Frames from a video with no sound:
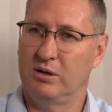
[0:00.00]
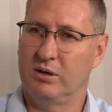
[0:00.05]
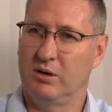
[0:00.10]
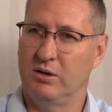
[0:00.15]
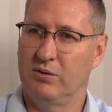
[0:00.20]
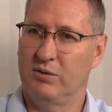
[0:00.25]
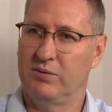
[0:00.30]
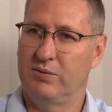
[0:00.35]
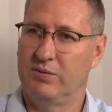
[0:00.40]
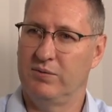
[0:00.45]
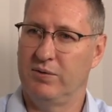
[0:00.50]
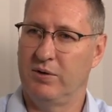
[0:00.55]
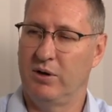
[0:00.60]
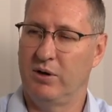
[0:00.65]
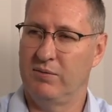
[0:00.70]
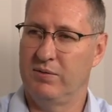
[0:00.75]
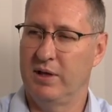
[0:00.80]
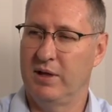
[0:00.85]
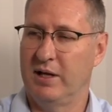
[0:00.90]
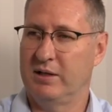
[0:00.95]
of,
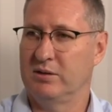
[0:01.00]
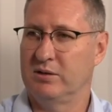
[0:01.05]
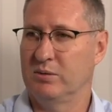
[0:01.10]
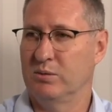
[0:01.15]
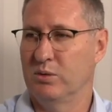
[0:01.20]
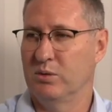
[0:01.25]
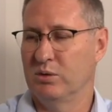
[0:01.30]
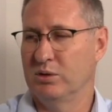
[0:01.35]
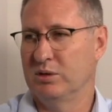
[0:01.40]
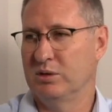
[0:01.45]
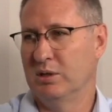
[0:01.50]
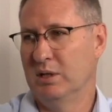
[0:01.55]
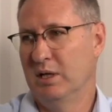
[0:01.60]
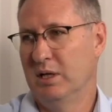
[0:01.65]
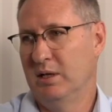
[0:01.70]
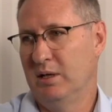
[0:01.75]
of that towards